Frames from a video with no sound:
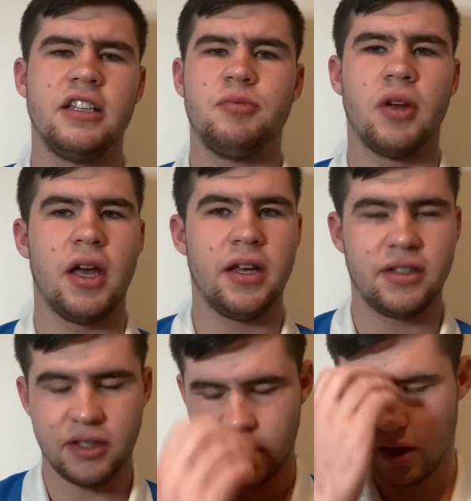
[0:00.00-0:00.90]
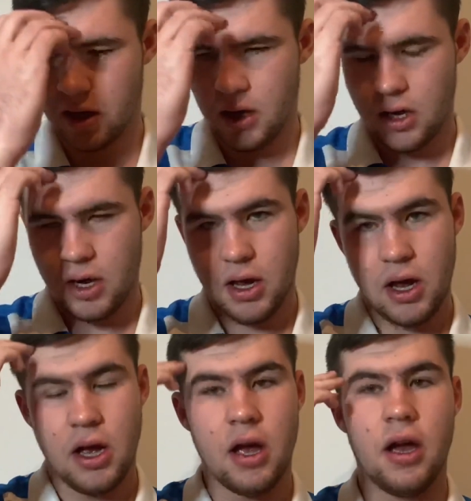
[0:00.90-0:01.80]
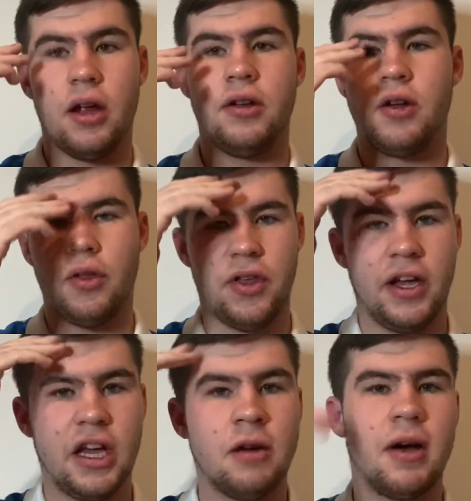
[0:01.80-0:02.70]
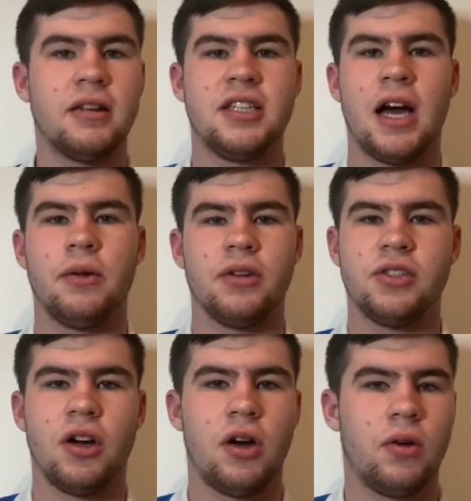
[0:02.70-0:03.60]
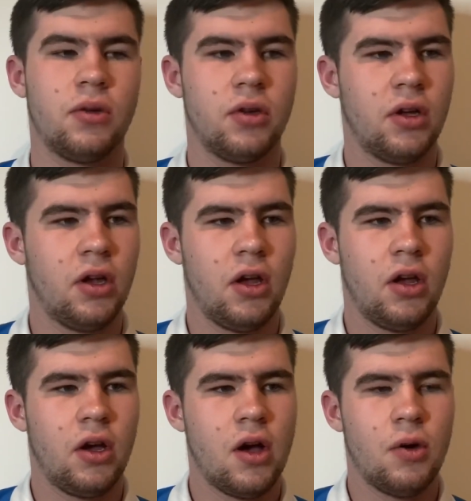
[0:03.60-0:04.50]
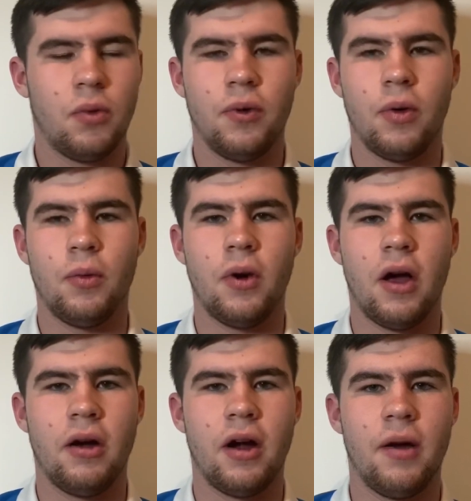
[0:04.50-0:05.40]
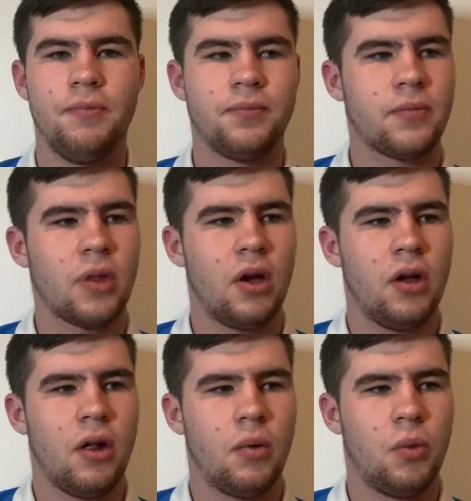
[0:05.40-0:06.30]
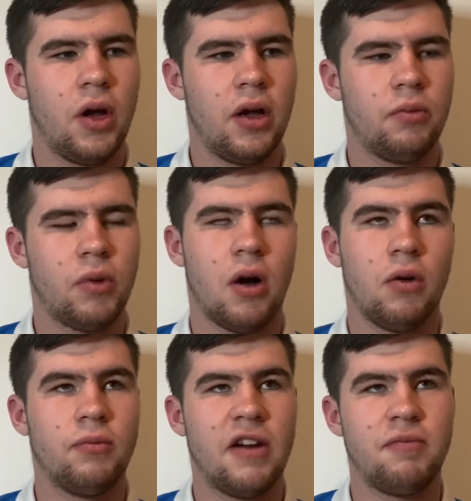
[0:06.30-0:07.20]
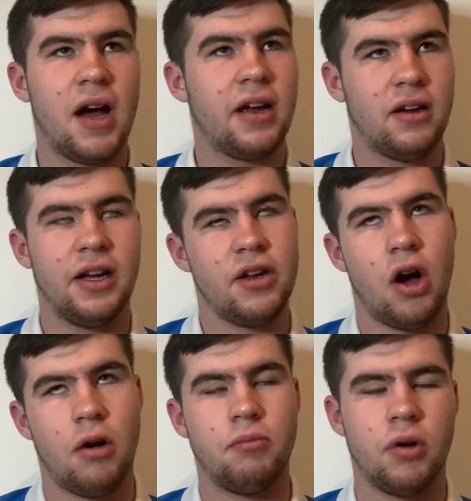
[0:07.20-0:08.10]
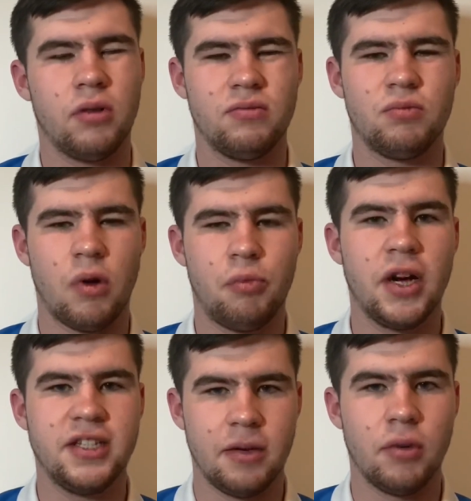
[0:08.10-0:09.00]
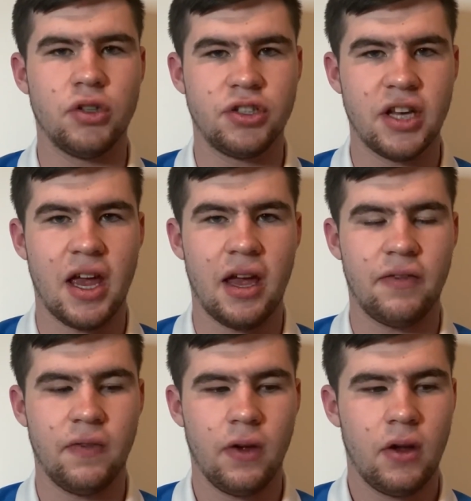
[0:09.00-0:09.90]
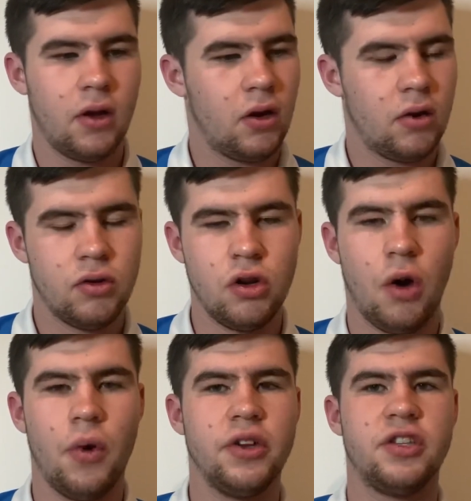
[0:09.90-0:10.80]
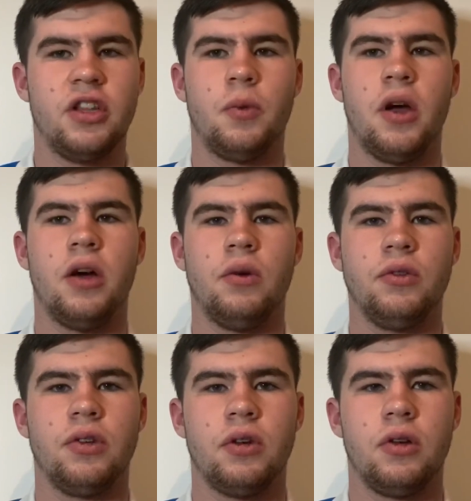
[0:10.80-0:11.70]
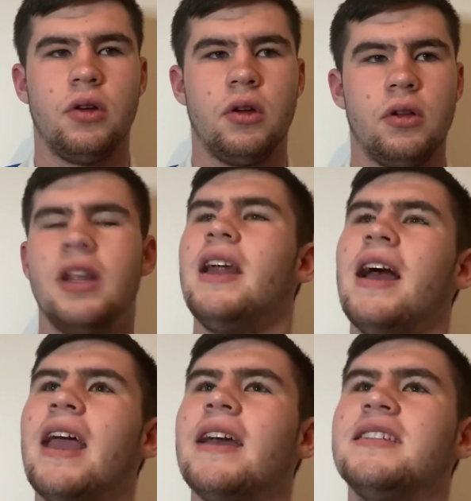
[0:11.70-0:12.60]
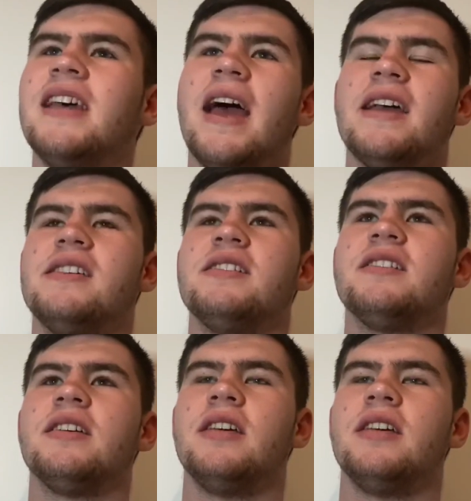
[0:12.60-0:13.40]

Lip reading: place, not thinking about town at all. We're mathematically not, but we're pretty much safe. No worries in the world. Then I get a text.